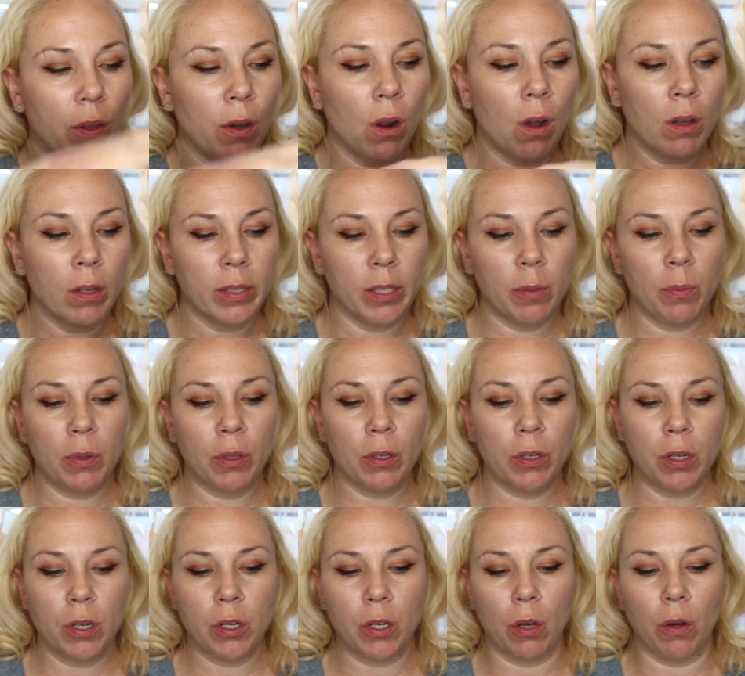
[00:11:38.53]
They're all
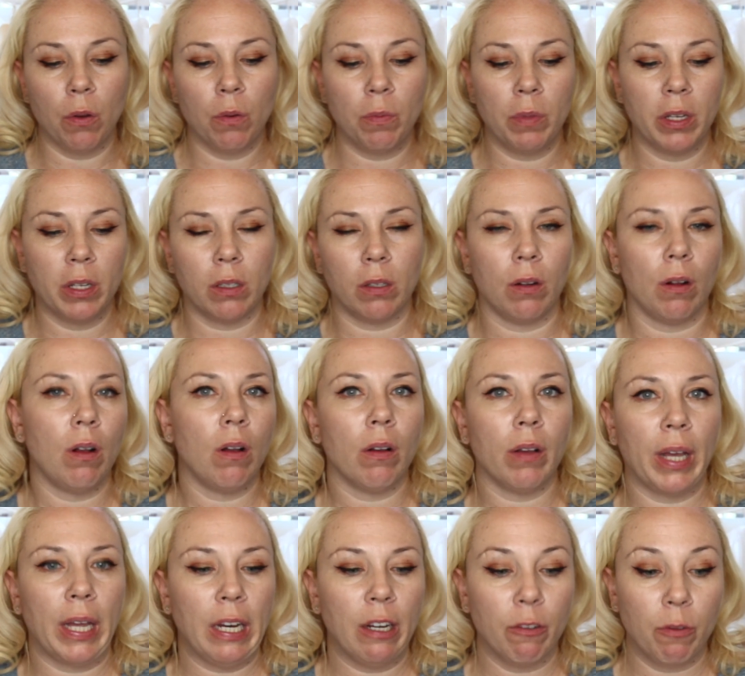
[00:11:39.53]
similar in tone because they're all
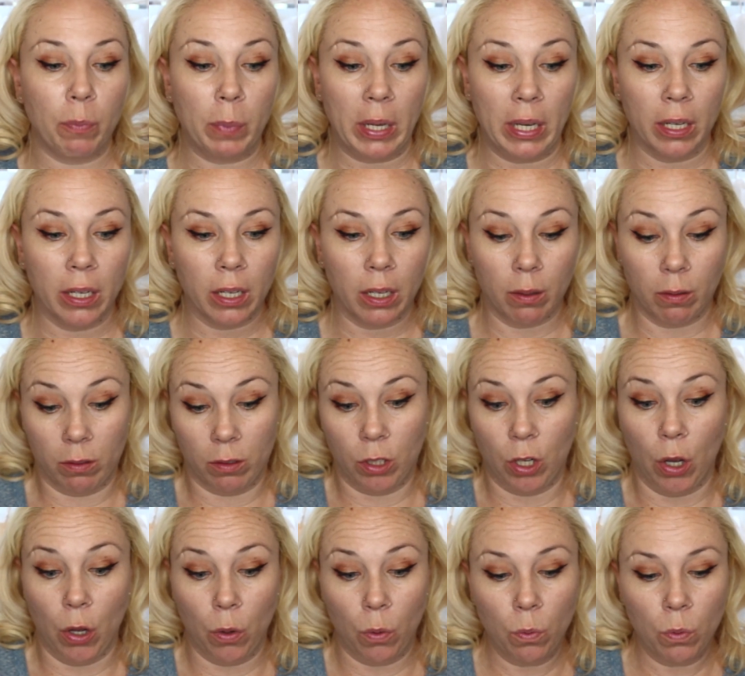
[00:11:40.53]
kind of pink
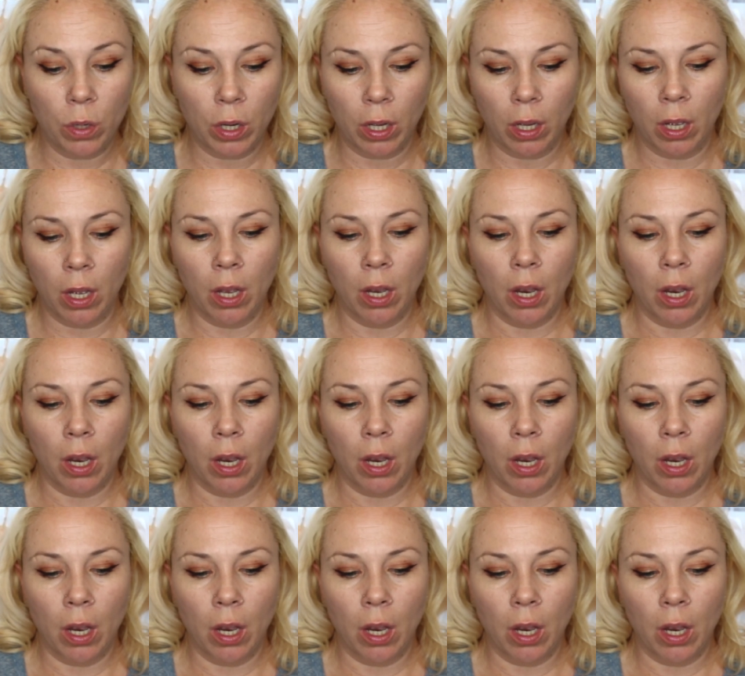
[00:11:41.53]
toned.